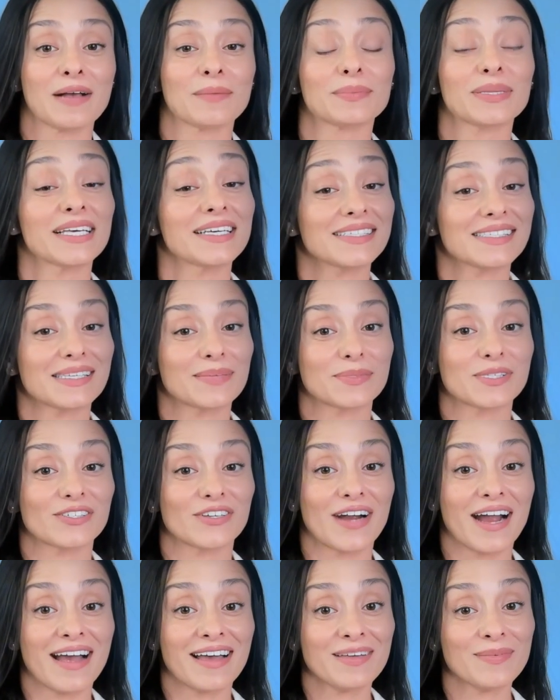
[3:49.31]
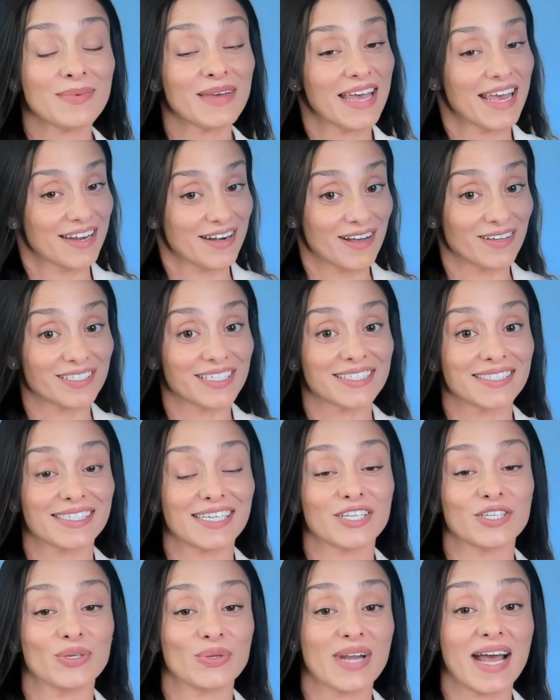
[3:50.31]
Please subscribe and I'll
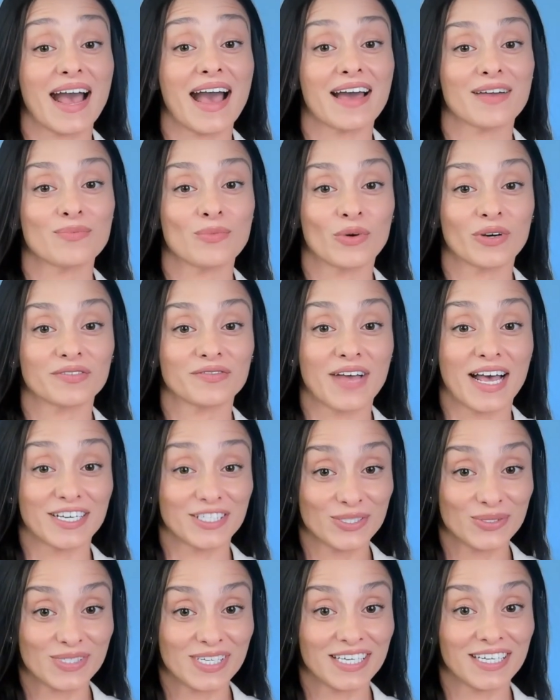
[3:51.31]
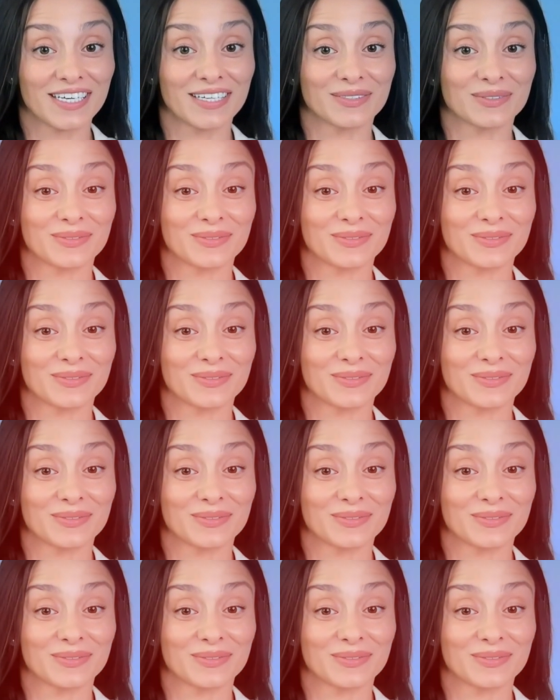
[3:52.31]
continue to add more value to you.